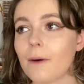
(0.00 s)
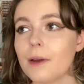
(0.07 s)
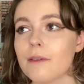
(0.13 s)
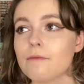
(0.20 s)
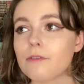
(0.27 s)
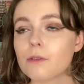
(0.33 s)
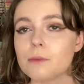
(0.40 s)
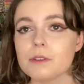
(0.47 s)
it
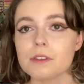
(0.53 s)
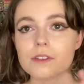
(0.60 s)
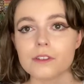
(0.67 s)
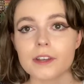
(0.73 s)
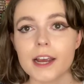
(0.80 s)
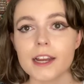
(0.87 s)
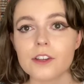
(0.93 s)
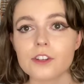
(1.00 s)
influences
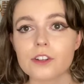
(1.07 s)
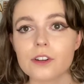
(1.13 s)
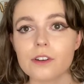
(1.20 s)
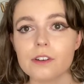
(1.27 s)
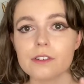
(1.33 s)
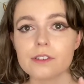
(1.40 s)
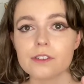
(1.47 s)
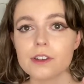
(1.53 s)
nature
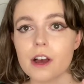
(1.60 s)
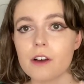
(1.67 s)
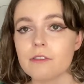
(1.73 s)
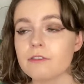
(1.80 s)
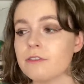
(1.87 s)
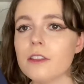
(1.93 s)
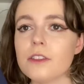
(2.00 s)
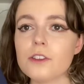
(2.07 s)
and stuff.
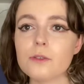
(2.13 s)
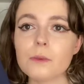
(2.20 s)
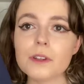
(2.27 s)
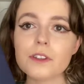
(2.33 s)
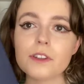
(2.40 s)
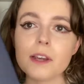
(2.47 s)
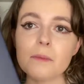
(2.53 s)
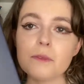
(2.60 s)
This one
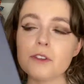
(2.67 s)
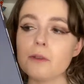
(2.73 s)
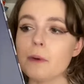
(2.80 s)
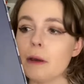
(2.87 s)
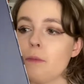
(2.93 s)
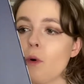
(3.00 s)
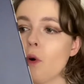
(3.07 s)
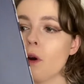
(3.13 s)
seems to
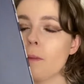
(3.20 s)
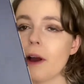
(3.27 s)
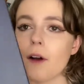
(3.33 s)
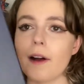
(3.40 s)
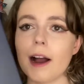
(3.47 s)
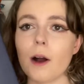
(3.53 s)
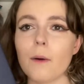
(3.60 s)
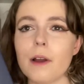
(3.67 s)
be more
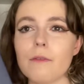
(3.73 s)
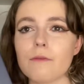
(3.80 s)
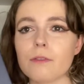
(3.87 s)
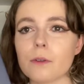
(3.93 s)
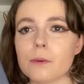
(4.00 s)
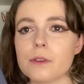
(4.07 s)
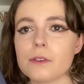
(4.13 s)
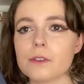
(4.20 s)
about how it
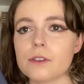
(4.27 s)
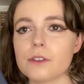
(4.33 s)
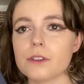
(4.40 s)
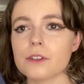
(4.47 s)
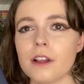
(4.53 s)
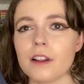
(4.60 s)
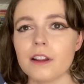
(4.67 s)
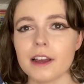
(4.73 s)

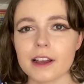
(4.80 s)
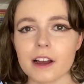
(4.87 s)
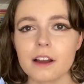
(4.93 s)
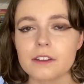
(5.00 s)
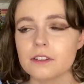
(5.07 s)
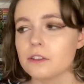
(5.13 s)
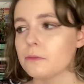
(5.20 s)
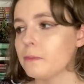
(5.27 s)
influences like
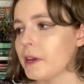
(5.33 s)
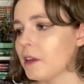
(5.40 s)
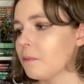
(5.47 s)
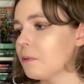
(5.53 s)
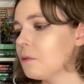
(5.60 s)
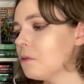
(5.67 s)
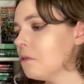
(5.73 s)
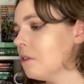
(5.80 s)
us as
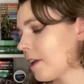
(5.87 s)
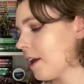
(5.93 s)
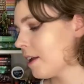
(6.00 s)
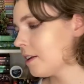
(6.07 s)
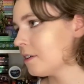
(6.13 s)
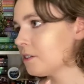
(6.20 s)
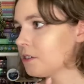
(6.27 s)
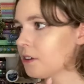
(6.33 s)
people
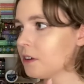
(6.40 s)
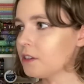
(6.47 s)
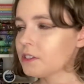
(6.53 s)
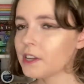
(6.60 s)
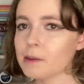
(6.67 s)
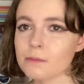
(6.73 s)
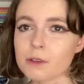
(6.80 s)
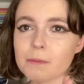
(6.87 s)
and it
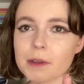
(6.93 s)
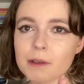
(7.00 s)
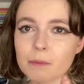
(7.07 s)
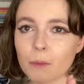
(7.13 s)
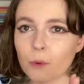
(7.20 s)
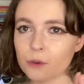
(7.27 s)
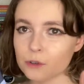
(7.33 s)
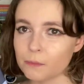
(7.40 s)
seems a bit
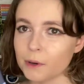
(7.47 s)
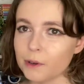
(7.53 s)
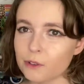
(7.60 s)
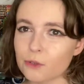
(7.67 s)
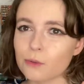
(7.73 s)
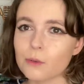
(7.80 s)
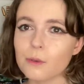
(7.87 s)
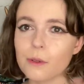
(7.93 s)
more
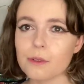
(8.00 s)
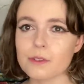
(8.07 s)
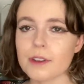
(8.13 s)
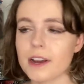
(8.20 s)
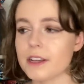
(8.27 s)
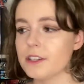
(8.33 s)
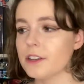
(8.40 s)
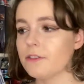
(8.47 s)
spiritual than
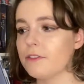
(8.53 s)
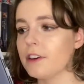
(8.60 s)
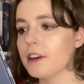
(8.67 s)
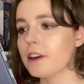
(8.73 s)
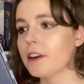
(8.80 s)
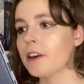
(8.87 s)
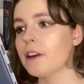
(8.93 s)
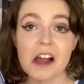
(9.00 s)

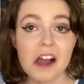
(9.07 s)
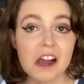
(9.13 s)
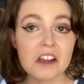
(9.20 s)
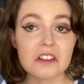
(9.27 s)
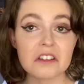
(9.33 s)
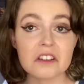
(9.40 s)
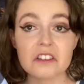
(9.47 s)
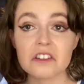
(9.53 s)
scientific.
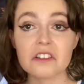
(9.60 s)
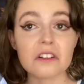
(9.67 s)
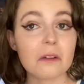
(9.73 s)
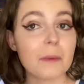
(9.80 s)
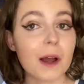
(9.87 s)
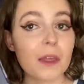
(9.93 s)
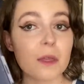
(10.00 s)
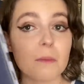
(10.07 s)
Us is still
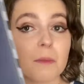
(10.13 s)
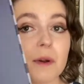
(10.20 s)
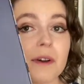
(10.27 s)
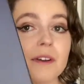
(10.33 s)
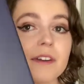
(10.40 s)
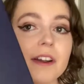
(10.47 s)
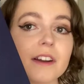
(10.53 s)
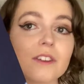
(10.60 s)
about the
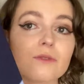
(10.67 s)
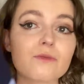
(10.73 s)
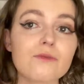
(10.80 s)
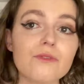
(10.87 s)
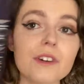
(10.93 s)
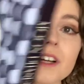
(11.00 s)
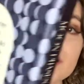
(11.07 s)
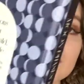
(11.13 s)
moon and it's
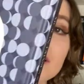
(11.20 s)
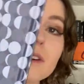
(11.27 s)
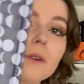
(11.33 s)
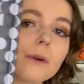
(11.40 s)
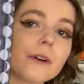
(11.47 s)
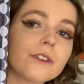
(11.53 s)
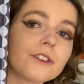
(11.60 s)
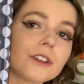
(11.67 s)
really
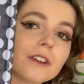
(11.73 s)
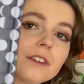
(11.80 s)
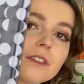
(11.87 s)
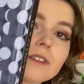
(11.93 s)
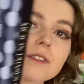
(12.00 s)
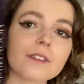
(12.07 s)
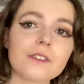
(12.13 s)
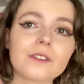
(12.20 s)
gorgeous
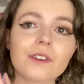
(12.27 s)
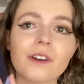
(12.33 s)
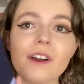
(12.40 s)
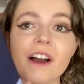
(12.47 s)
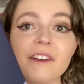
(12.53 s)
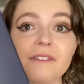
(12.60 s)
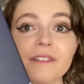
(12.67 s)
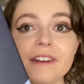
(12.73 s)
so
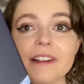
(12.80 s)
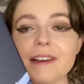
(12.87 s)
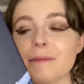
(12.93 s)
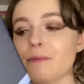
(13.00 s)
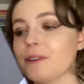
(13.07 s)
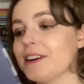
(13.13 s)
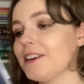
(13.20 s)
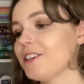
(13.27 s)
I really
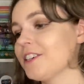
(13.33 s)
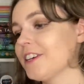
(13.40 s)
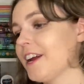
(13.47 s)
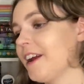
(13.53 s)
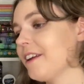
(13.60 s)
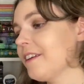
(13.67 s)
appreciate